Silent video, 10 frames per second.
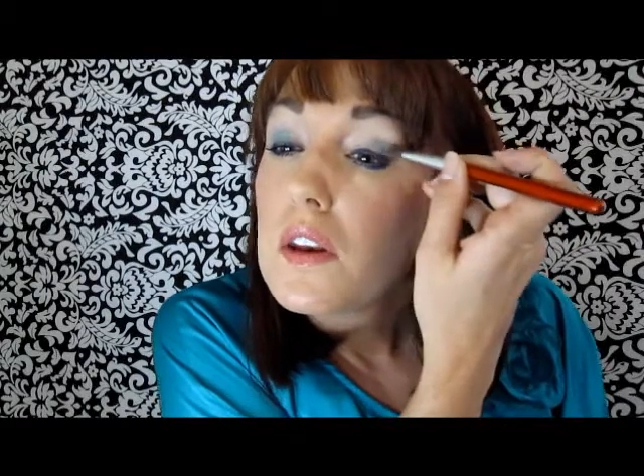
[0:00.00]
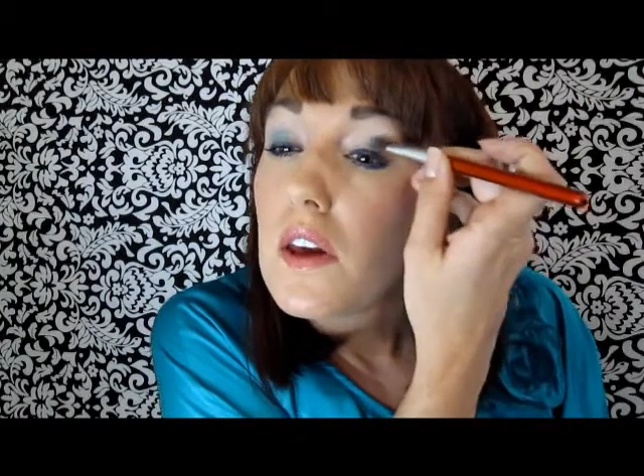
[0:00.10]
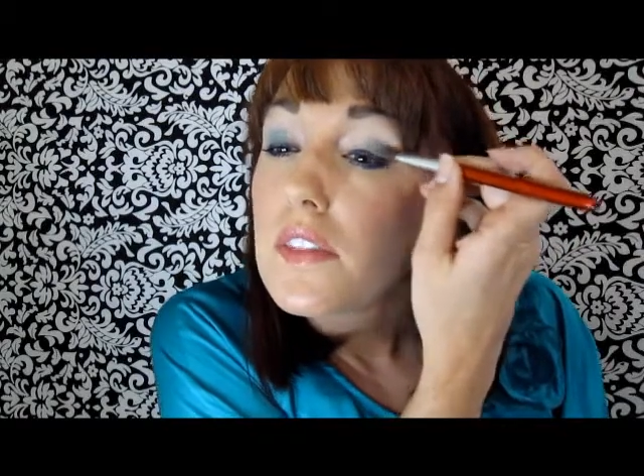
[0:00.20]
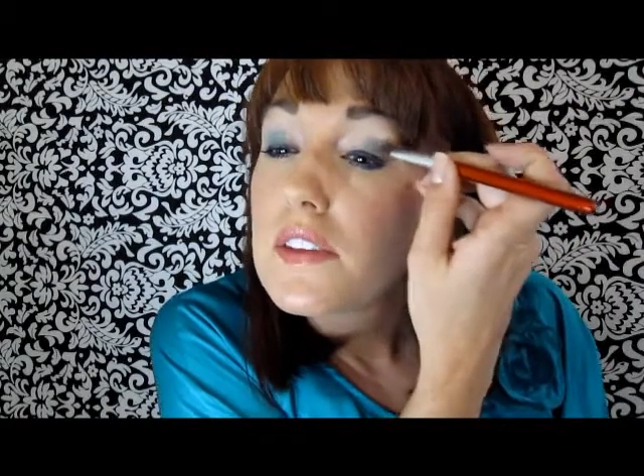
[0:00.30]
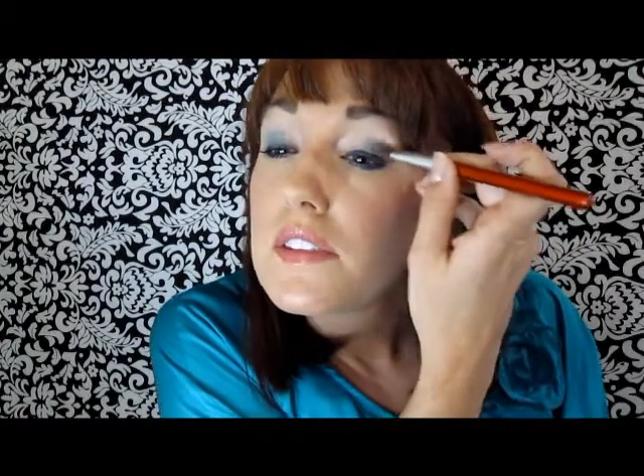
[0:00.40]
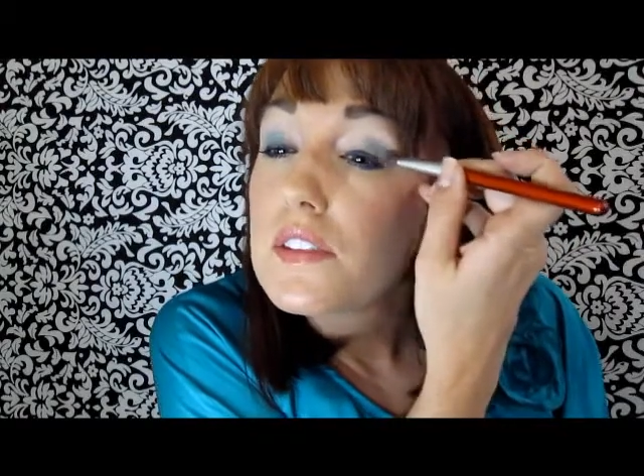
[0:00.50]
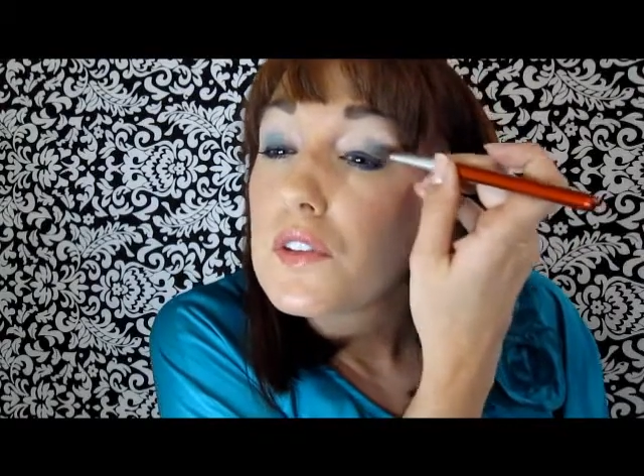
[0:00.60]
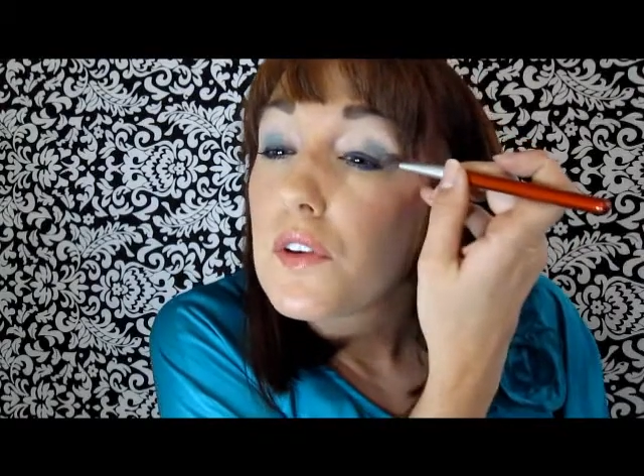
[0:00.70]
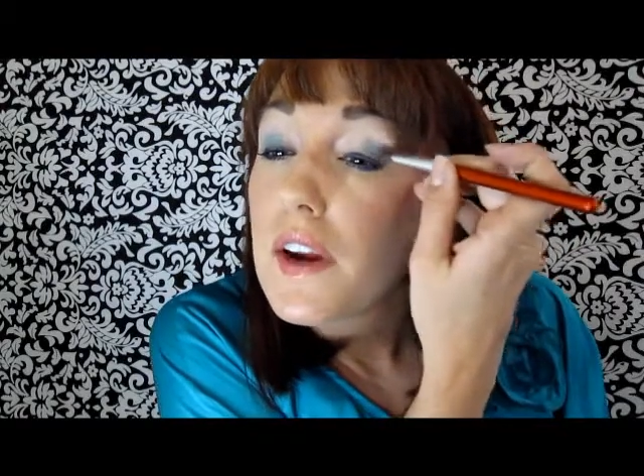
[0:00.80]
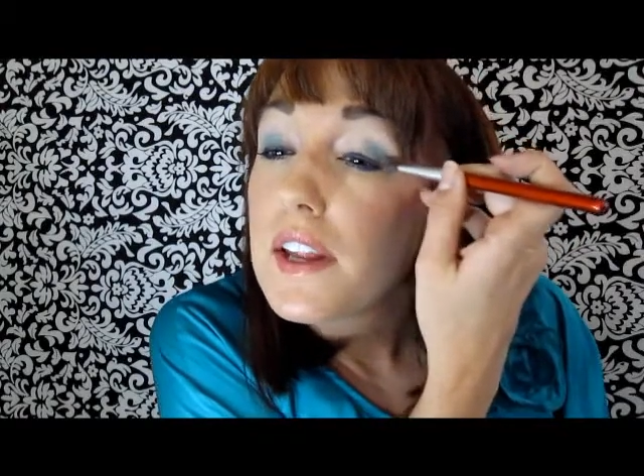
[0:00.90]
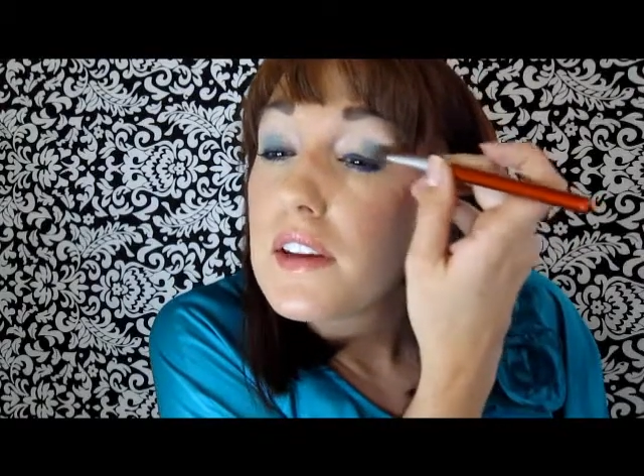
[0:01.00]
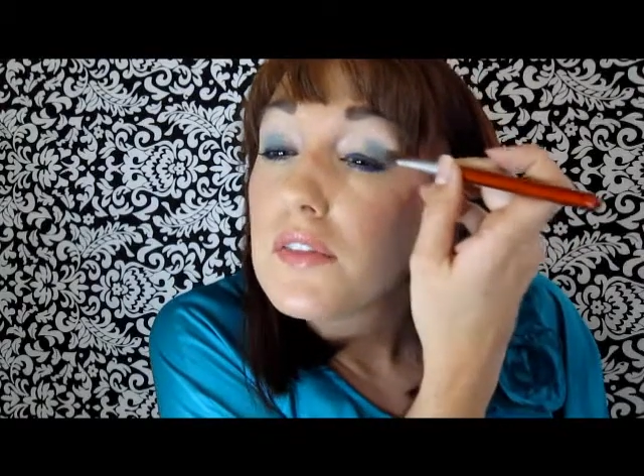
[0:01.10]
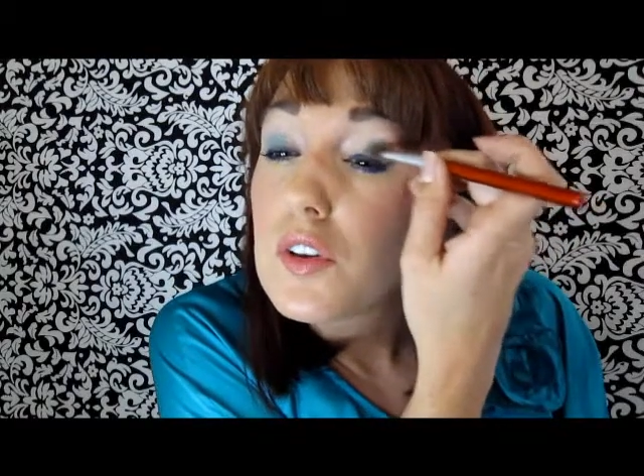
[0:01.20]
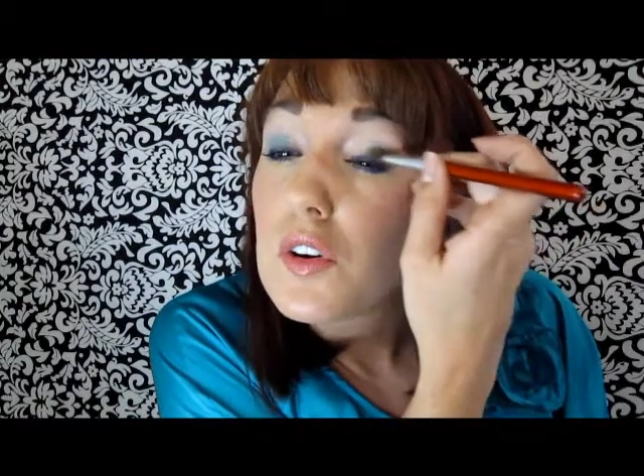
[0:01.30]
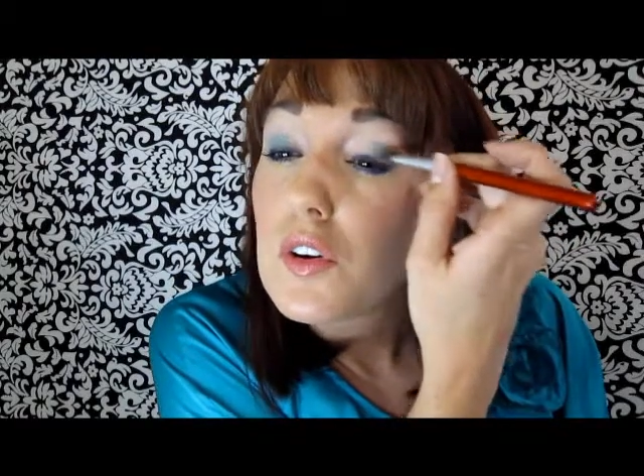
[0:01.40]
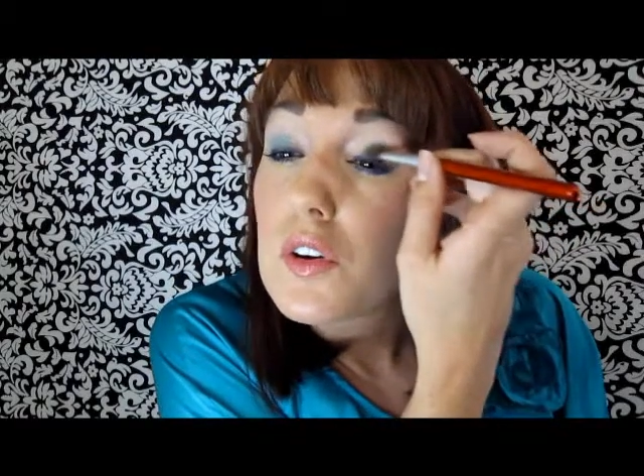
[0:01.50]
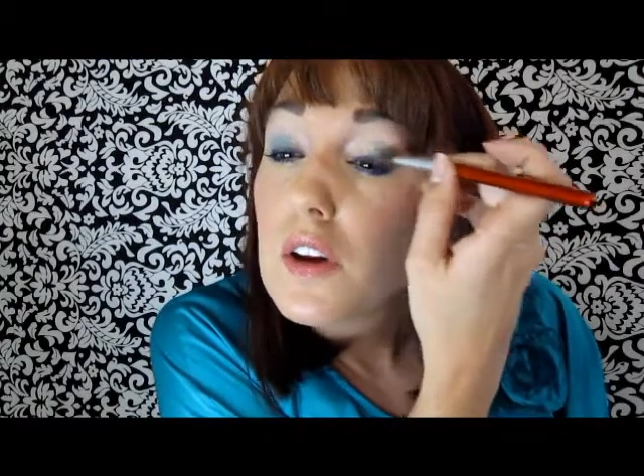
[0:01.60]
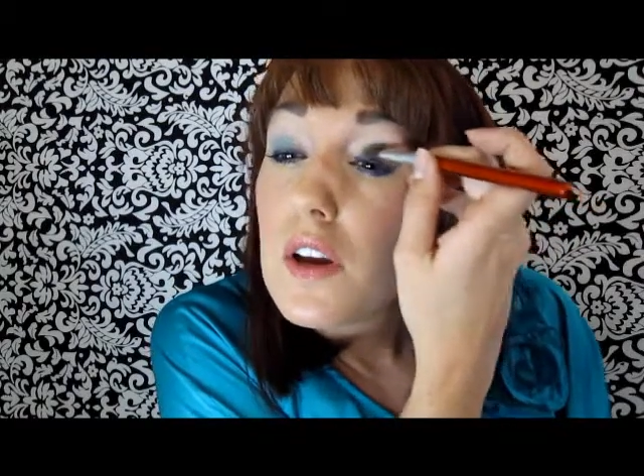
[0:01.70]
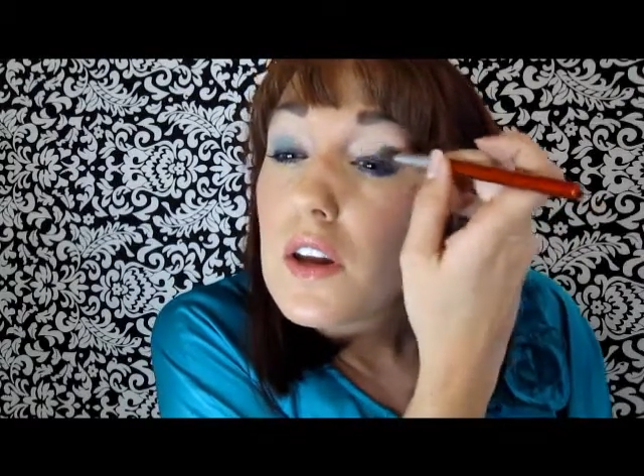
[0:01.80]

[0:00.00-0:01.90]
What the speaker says: Now this is great if you're,